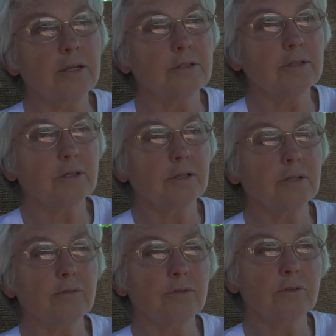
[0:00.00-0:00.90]
to
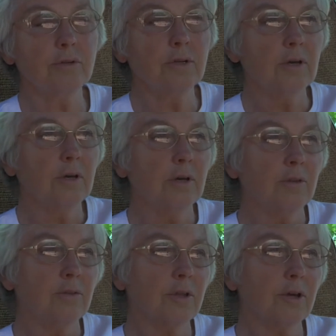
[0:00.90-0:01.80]
even
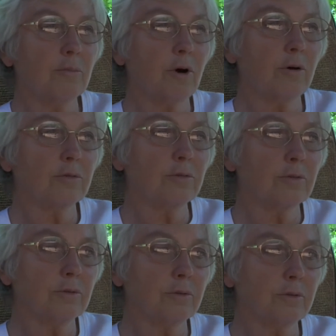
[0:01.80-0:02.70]
think about
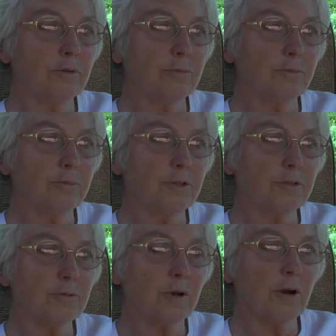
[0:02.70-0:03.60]

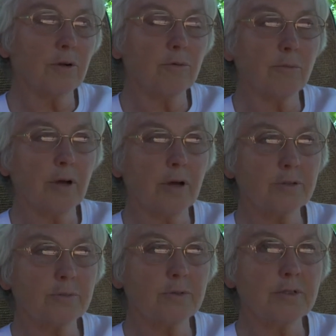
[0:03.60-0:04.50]
disregarding what my
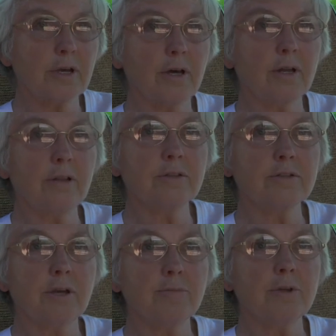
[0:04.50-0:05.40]
husband said. At the
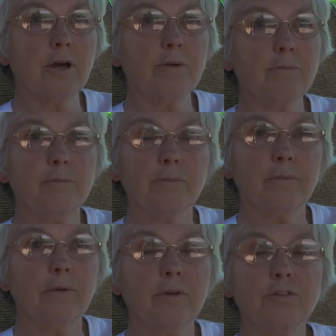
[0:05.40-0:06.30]
same time,
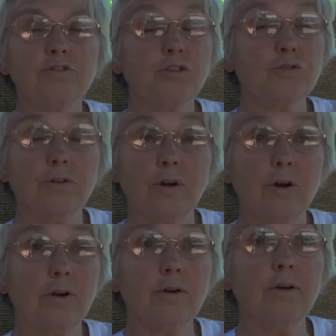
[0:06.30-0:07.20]
children
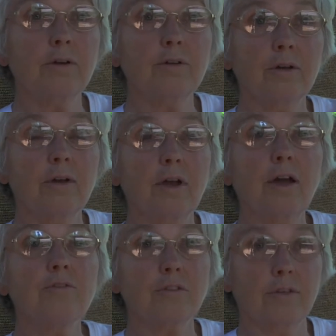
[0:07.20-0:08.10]
are
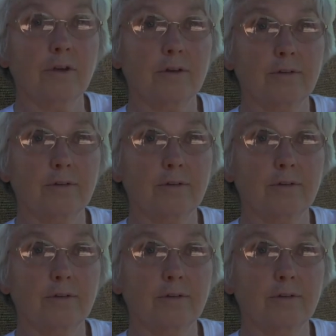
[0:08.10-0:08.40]
everything.